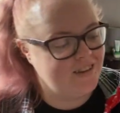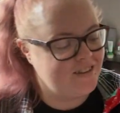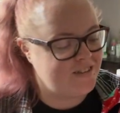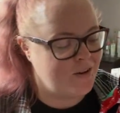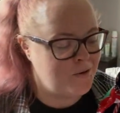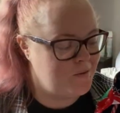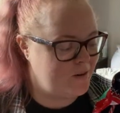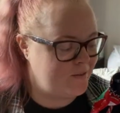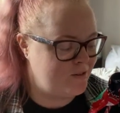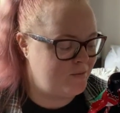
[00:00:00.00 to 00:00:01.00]
So
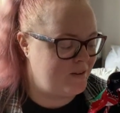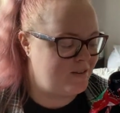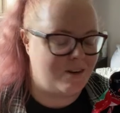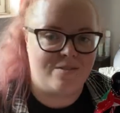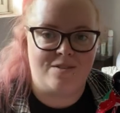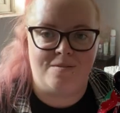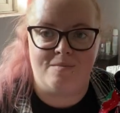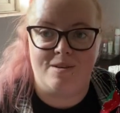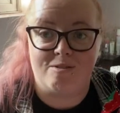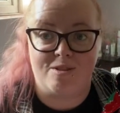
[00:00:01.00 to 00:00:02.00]
I've got myself
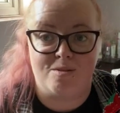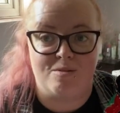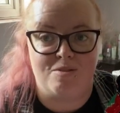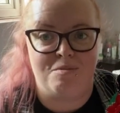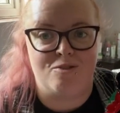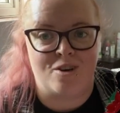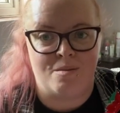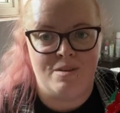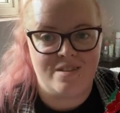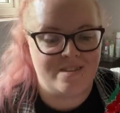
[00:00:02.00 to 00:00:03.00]
some Christmas
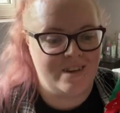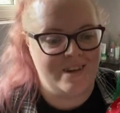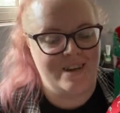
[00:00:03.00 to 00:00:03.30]
pyjamas.